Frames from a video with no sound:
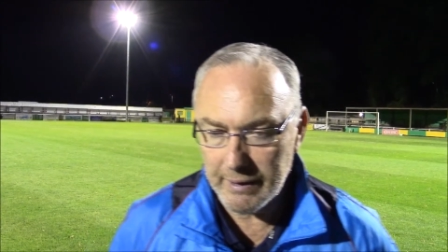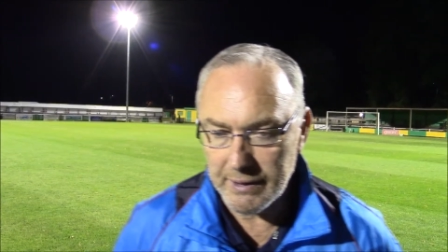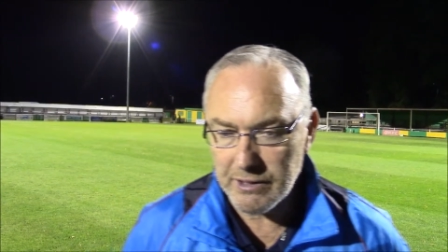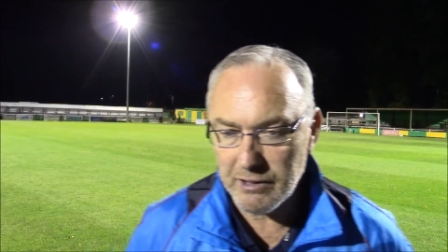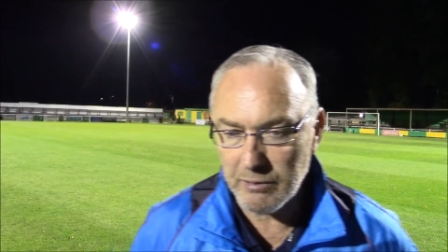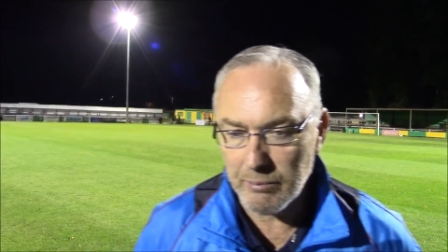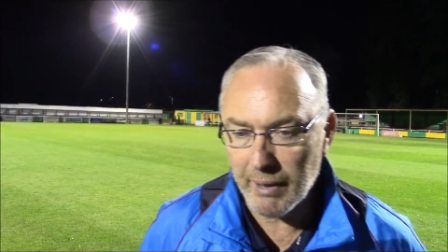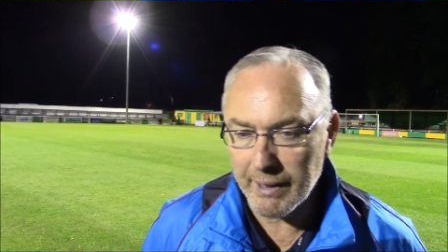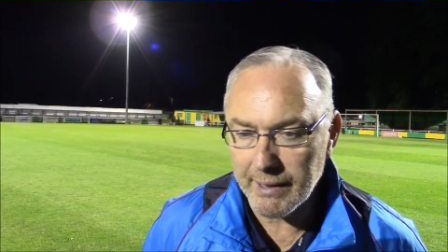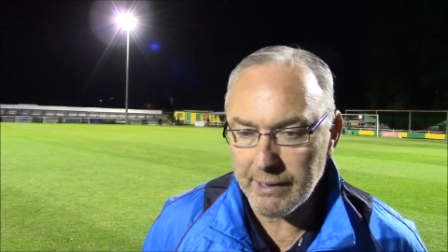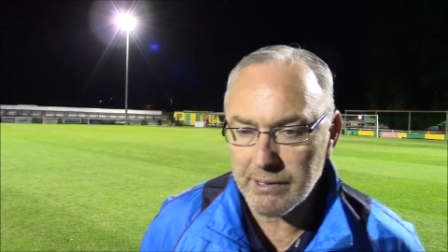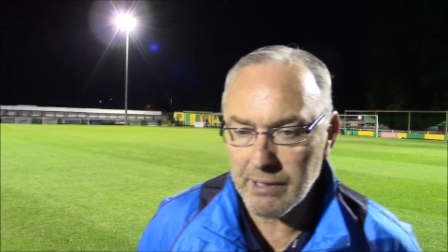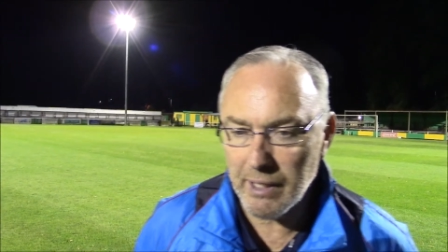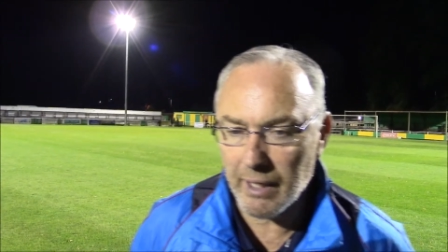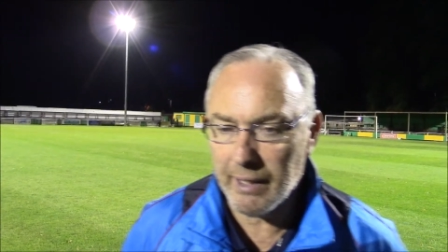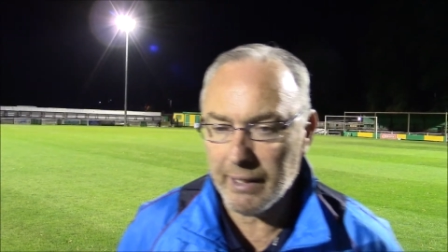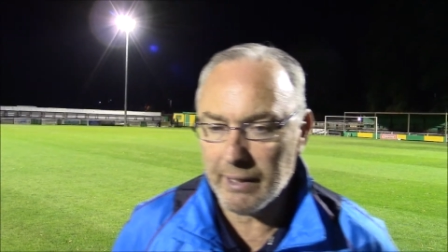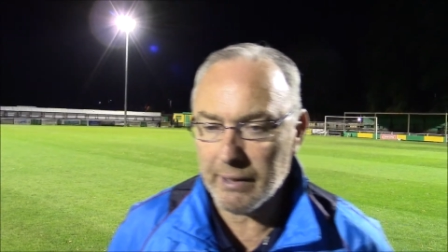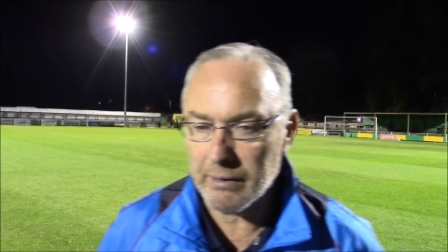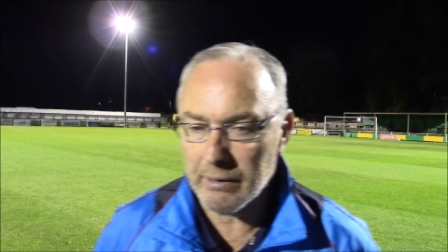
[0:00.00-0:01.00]

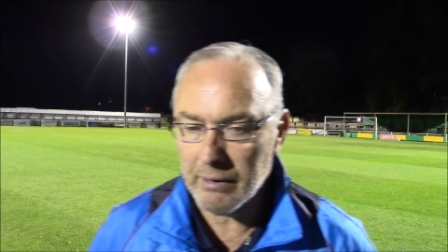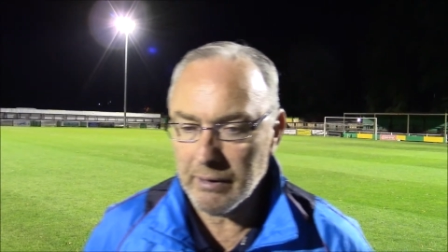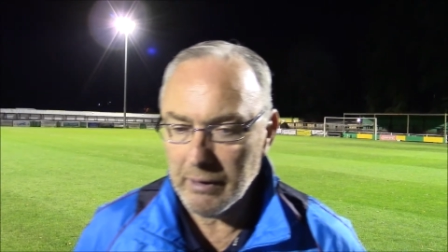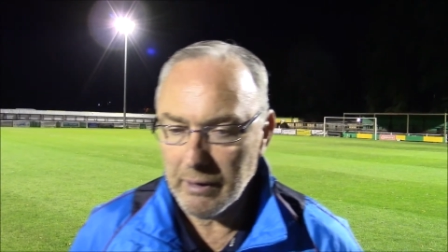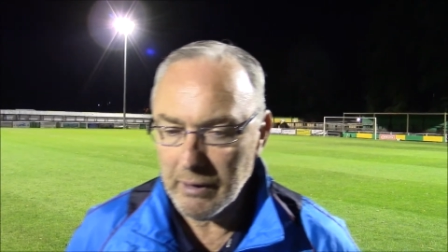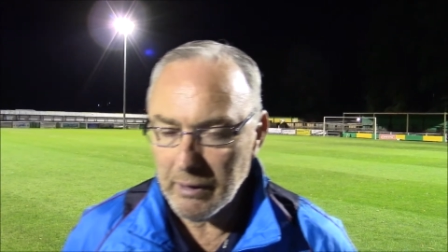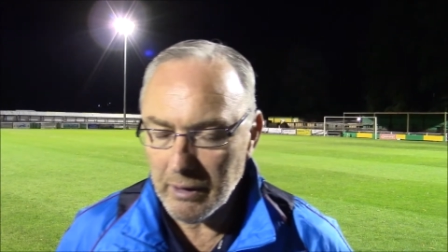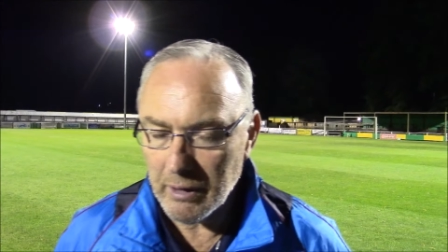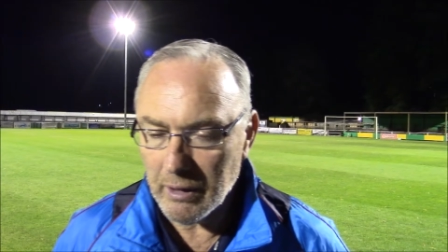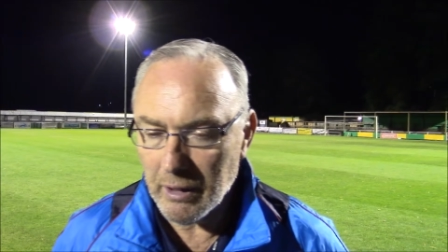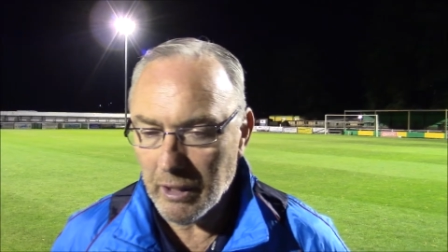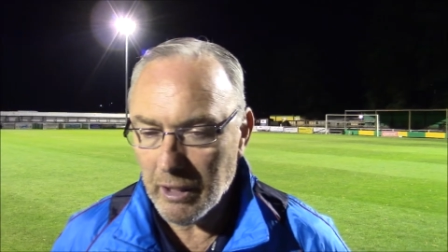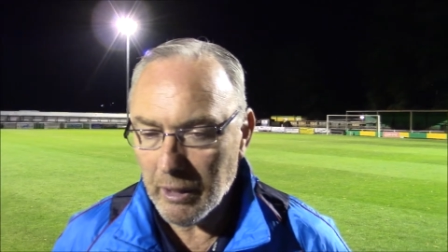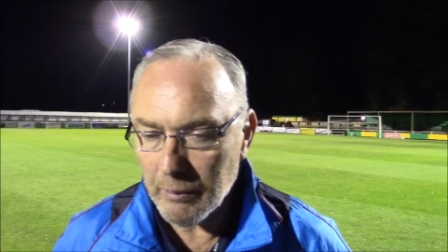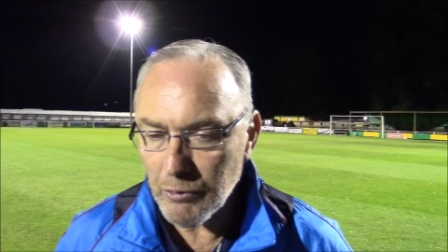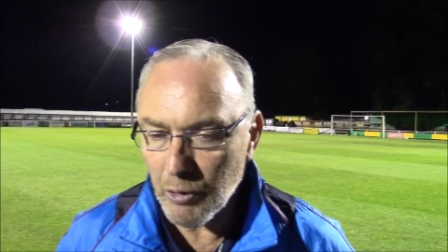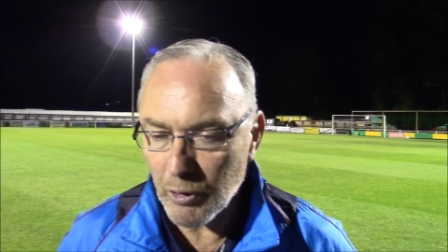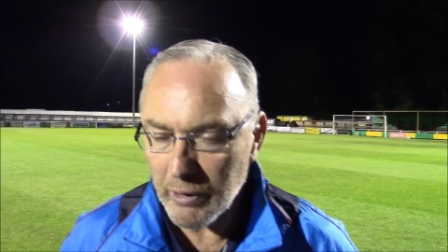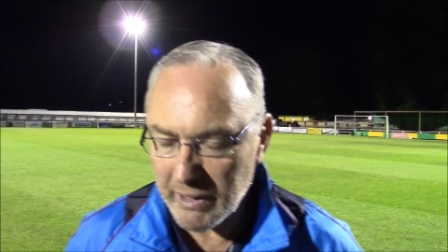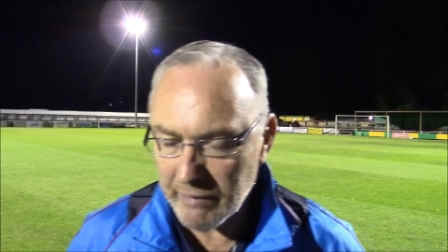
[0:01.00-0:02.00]
maintain,
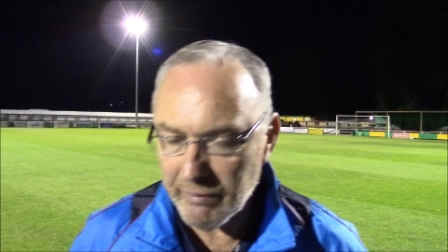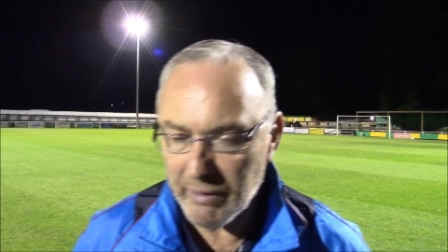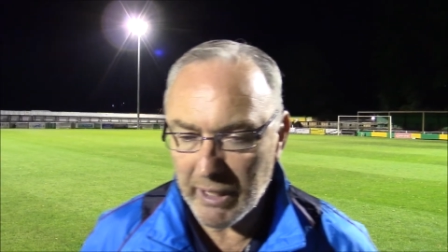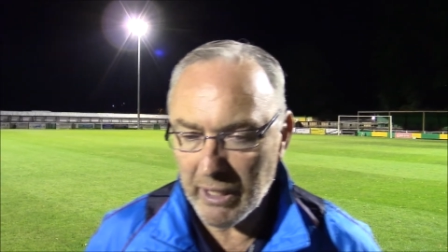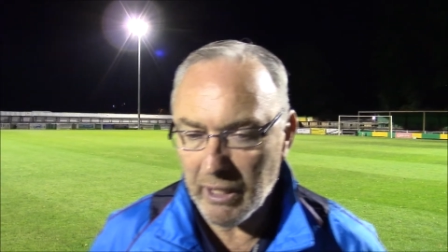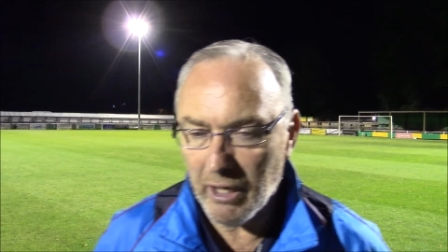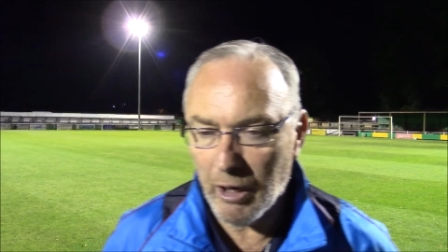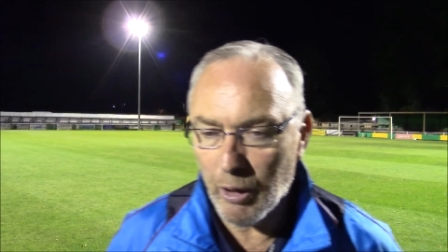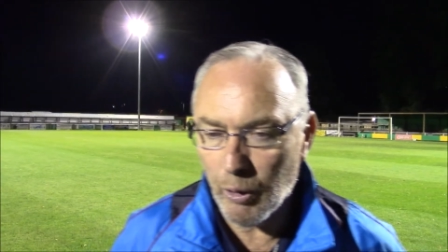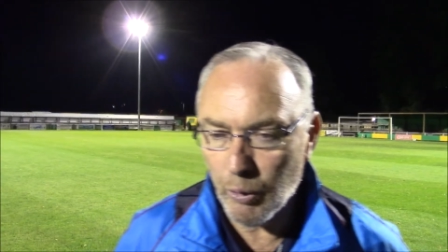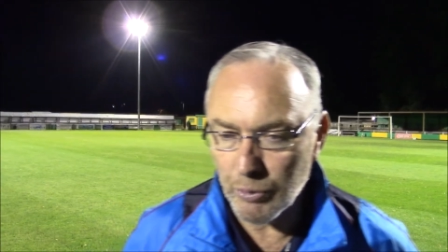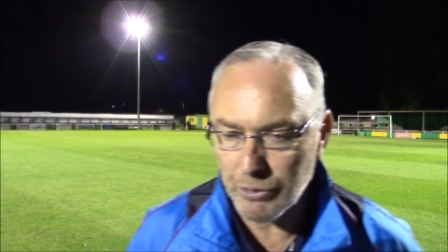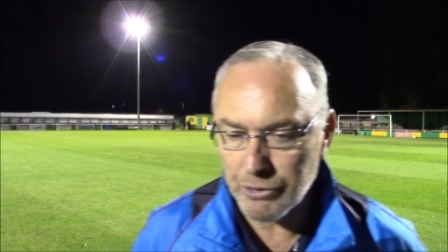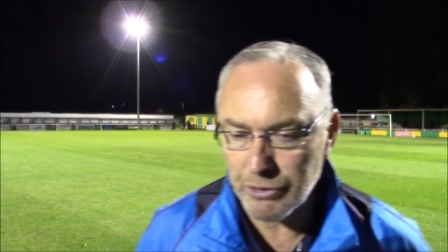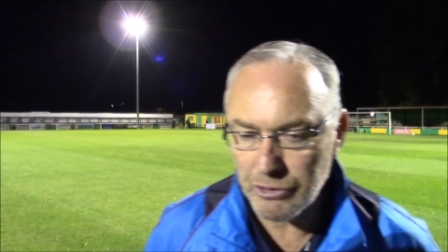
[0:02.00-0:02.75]
not leave any holes,